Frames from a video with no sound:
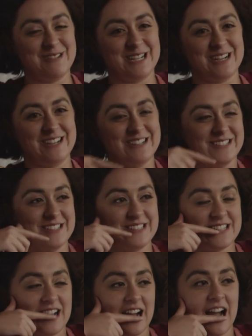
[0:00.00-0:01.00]

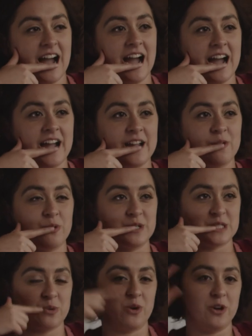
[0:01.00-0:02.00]
because I
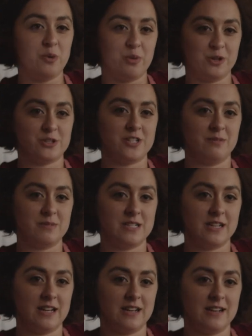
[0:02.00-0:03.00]
was the one who pushed him
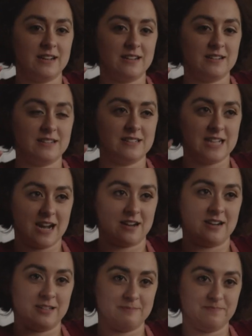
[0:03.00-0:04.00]
to get
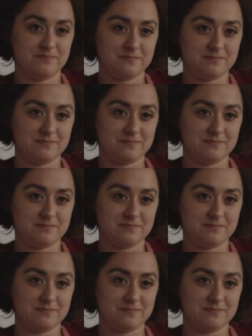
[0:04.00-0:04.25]
DACA.